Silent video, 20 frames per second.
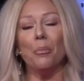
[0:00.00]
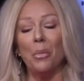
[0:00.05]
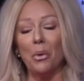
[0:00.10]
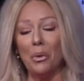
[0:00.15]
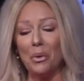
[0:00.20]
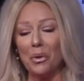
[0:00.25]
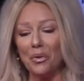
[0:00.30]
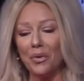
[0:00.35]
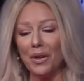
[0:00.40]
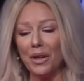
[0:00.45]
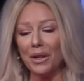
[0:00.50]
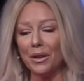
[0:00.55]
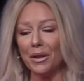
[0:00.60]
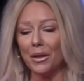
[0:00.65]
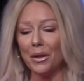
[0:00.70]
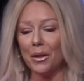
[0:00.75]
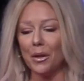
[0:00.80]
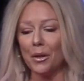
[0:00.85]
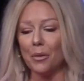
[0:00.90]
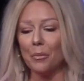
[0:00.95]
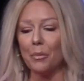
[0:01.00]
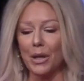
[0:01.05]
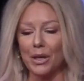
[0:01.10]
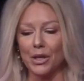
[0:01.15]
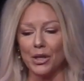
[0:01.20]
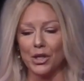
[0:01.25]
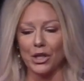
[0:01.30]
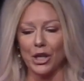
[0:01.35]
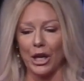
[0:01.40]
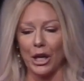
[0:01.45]
motivated
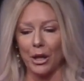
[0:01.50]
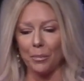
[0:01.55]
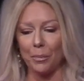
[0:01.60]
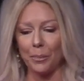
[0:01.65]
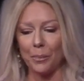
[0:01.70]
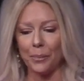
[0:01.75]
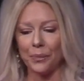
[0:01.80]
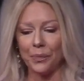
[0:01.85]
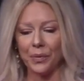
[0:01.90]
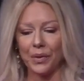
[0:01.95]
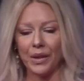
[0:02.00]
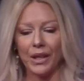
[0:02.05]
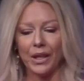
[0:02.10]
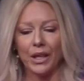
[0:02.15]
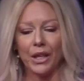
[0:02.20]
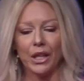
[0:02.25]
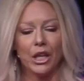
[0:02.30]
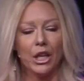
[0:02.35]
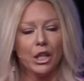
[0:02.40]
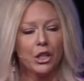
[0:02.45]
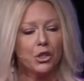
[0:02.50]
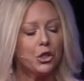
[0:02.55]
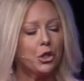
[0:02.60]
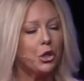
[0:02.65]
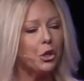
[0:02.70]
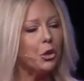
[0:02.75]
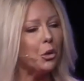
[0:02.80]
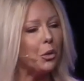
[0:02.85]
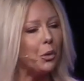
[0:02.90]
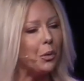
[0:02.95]
by shame.
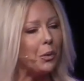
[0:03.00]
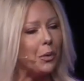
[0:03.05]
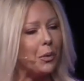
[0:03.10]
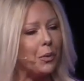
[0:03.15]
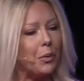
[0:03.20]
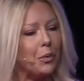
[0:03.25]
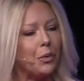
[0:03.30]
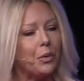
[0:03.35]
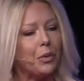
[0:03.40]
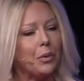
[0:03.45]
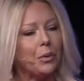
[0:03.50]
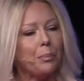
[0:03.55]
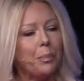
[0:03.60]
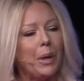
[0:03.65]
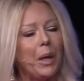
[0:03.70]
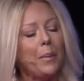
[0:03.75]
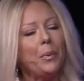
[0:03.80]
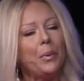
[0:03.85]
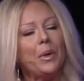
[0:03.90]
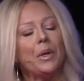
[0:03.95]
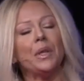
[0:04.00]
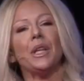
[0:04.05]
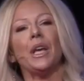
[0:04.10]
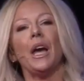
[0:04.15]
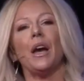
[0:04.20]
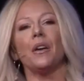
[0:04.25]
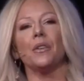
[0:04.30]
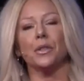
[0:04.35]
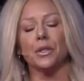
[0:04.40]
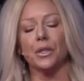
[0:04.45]
To people on
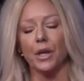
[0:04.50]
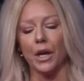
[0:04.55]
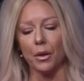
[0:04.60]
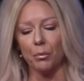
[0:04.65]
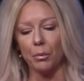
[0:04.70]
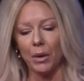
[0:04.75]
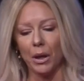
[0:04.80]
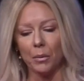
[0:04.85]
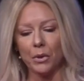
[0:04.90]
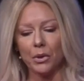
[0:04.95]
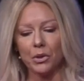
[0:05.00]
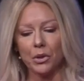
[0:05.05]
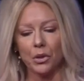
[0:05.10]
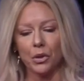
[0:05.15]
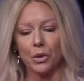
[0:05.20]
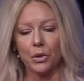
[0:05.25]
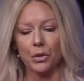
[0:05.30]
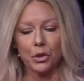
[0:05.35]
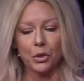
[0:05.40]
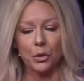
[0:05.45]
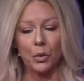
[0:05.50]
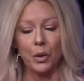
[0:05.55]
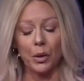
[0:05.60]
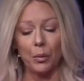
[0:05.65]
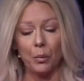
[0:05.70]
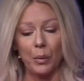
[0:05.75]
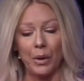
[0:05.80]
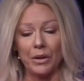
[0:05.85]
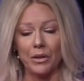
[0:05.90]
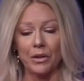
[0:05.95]
the outside, maybe to those who
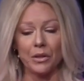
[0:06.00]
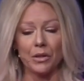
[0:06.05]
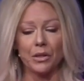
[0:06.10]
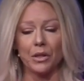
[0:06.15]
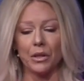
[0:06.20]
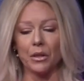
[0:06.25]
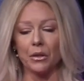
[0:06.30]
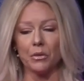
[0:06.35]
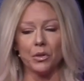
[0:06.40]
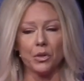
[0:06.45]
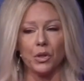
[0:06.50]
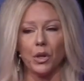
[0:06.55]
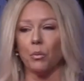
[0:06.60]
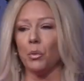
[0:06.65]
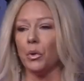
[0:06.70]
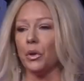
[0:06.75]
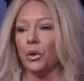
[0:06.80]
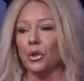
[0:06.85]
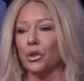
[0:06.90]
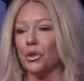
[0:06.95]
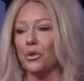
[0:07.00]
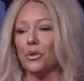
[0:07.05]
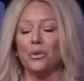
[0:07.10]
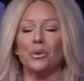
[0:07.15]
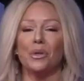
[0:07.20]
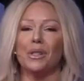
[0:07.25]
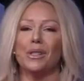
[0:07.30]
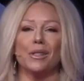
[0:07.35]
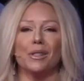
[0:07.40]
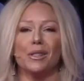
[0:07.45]
are witnessing someone
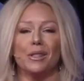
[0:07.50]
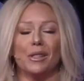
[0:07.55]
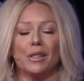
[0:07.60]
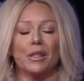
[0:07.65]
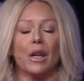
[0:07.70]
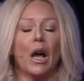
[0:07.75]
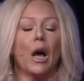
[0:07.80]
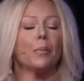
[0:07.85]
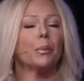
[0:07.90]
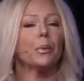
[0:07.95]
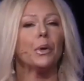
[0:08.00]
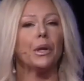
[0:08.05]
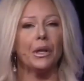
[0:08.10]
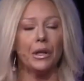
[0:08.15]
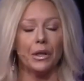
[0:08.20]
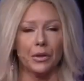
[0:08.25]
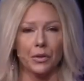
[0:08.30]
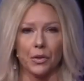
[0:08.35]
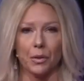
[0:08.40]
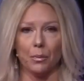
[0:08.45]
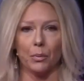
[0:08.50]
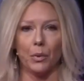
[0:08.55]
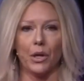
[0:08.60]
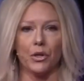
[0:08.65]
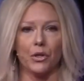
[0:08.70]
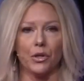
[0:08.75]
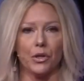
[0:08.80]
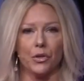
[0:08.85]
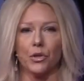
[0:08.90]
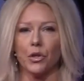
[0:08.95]
who is operating in
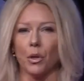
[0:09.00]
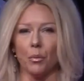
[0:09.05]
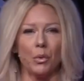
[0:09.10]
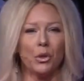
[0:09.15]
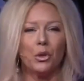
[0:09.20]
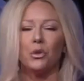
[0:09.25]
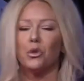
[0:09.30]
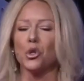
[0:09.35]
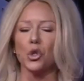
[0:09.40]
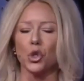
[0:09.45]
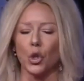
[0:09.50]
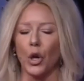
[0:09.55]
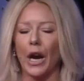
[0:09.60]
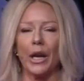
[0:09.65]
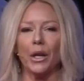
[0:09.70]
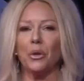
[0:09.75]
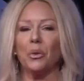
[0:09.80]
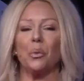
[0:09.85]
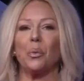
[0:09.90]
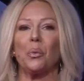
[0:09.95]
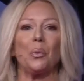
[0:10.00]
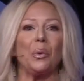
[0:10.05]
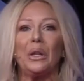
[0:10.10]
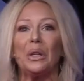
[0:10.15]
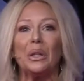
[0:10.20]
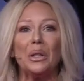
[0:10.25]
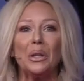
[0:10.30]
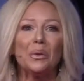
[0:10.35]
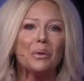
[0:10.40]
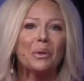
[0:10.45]
suppression, someone who's trying
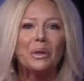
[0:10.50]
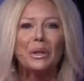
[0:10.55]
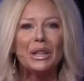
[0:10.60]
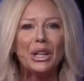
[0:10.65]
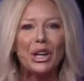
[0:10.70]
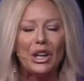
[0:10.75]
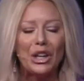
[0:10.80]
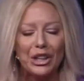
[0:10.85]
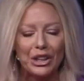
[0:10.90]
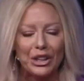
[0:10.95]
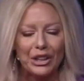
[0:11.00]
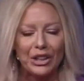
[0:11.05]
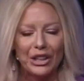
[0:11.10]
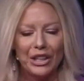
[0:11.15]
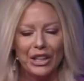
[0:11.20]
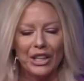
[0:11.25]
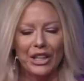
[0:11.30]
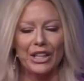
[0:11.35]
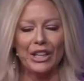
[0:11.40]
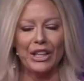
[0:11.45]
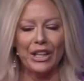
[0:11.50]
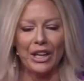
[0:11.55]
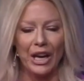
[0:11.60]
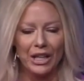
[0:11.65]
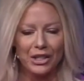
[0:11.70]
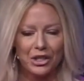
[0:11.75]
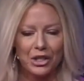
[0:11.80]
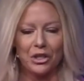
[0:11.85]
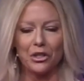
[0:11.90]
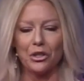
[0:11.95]
really, really hard
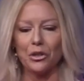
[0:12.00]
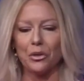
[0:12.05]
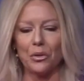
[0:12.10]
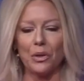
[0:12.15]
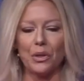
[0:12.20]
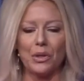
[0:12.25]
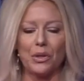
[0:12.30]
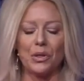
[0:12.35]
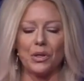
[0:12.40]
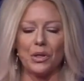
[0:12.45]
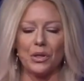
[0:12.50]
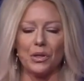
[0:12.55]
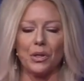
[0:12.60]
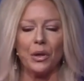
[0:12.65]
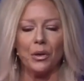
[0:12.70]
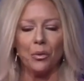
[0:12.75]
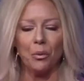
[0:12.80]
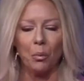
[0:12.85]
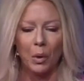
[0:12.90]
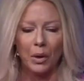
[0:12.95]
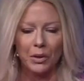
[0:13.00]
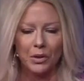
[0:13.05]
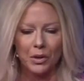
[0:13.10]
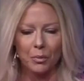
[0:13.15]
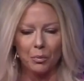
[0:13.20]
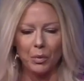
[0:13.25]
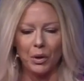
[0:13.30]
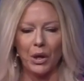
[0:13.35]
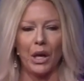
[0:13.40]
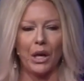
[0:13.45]
not to do this
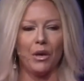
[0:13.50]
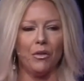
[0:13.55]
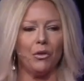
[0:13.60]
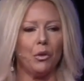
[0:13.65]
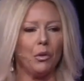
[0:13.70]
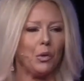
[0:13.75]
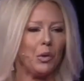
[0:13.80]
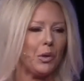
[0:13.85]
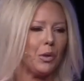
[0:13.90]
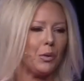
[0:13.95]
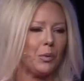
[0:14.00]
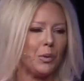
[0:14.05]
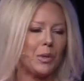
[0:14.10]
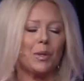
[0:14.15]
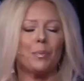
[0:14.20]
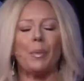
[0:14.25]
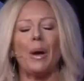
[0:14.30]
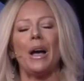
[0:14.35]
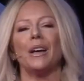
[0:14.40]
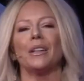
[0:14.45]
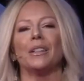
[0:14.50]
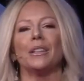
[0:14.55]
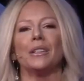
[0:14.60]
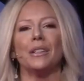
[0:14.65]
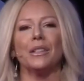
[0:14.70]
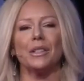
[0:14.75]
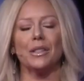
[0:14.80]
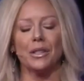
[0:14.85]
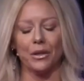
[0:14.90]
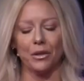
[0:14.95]
unwanted behavior or respond
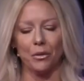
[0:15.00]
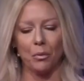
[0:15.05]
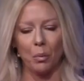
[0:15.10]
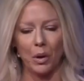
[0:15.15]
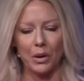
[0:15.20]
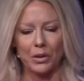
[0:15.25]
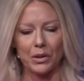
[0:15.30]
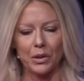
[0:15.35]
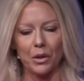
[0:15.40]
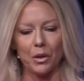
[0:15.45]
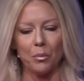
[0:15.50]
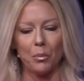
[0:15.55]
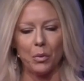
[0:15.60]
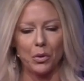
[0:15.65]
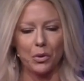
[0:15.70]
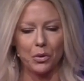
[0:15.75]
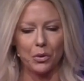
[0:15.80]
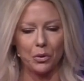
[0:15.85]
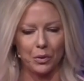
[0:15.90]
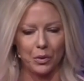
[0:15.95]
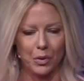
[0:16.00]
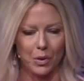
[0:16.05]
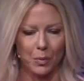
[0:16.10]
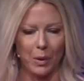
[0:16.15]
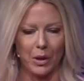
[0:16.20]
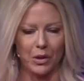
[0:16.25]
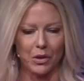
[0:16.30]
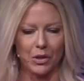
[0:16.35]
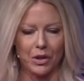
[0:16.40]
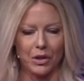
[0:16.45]
in this unwanted emotional
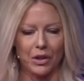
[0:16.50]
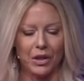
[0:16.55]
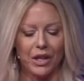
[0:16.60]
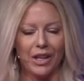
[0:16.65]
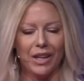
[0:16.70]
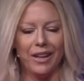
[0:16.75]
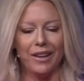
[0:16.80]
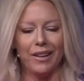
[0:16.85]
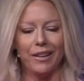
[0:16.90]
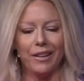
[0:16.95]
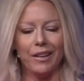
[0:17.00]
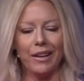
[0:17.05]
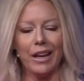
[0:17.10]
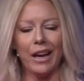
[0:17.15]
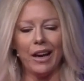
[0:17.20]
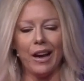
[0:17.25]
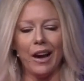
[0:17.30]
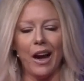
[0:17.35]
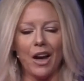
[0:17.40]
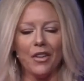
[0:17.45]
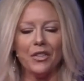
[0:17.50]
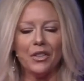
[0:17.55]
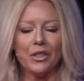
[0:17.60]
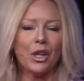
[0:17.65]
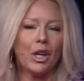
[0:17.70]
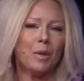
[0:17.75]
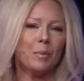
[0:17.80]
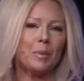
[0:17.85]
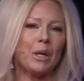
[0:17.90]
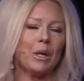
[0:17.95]
expression,
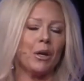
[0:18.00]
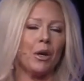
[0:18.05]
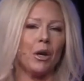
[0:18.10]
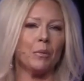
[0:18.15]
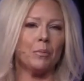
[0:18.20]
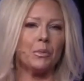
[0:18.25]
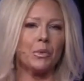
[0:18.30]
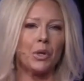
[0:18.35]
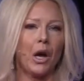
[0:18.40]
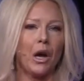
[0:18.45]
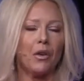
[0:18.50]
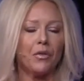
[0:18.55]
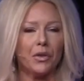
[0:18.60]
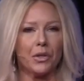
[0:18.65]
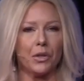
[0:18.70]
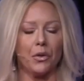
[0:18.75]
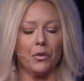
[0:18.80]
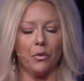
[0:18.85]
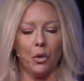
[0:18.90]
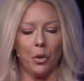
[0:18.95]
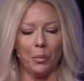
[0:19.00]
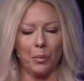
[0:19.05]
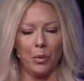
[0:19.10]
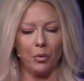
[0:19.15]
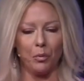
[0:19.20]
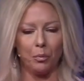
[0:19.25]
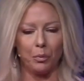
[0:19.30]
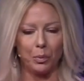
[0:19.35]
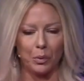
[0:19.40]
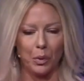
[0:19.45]
oftentimes it comes off as a form
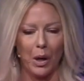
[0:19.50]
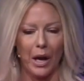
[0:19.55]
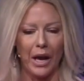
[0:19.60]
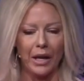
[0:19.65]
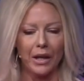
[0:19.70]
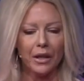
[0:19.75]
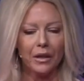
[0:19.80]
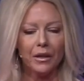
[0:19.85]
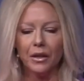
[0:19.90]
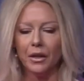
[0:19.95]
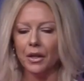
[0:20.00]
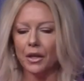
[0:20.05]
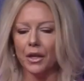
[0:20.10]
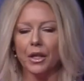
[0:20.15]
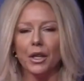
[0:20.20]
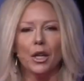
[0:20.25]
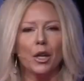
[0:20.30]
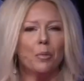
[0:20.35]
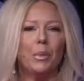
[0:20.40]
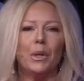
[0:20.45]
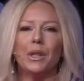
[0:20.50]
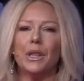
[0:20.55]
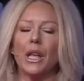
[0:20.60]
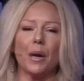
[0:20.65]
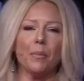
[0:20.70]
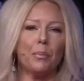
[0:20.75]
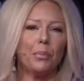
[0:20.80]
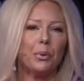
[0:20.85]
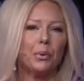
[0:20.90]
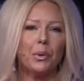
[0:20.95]
of pride. But
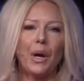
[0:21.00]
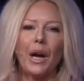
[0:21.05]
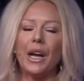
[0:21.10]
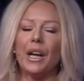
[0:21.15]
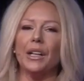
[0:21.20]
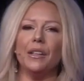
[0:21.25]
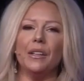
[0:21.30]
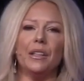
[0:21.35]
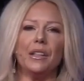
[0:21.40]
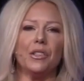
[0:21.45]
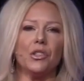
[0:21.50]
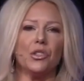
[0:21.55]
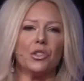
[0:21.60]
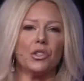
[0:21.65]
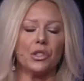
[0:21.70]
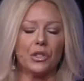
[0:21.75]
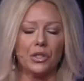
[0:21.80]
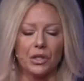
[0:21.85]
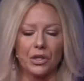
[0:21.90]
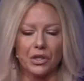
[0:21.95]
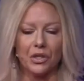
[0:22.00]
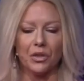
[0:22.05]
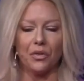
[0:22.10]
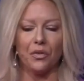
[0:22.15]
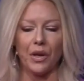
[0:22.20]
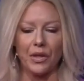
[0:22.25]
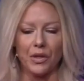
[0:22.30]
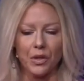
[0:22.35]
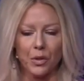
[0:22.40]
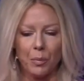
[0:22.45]
that pride is just the
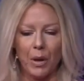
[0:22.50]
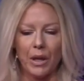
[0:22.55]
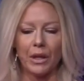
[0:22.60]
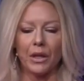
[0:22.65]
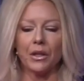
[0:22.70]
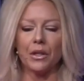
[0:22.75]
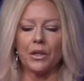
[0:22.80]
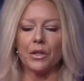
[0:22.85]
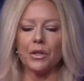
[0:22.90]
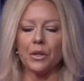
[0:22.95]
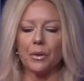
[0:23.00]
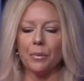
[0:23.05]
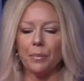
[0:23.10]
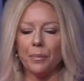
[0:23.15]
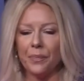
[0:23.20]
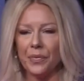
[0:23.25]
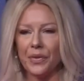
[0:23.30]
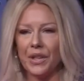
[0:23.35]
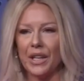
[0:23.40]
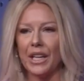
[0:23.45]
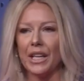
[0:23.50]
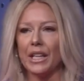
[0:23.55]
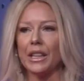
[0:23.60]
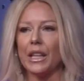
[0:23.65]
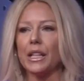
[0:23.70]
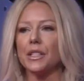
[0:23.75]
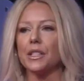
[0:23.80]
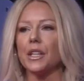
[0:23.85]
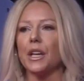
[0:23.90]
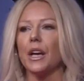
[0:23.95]
defense mechanism
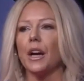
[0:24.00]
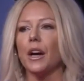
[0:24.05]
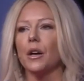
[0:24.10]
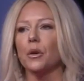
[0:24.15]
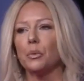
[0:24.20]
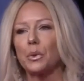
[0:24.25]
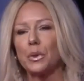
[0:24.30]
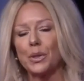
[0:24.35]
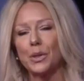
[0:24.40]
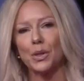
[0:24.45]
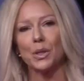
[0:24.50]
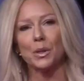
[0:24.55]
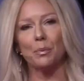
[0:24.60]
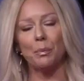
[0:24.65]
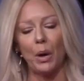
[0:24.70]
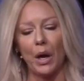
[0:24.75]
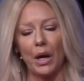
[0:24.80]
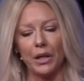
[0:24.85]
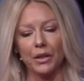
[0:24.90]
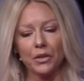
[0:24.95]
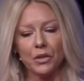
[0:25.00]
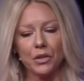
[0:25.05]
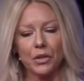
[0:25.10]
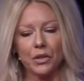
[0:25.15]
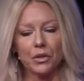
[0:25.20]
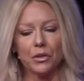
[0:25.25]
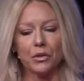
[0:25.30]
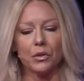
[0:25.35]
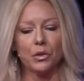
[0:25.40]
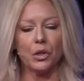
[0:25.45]
that's a
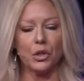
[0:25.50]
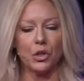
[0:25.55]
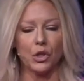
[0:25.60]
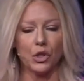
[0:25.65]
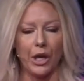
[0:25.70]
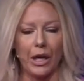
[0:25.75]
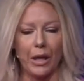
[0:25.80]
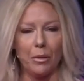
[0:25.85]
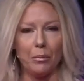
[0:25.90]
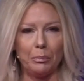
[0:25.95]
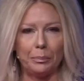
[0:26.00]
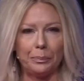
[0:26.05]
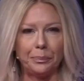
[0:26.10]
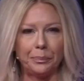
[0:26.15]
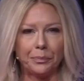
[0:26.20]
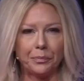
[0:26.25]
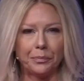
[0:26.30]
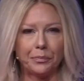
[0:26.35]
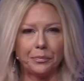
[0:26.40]
response to shame.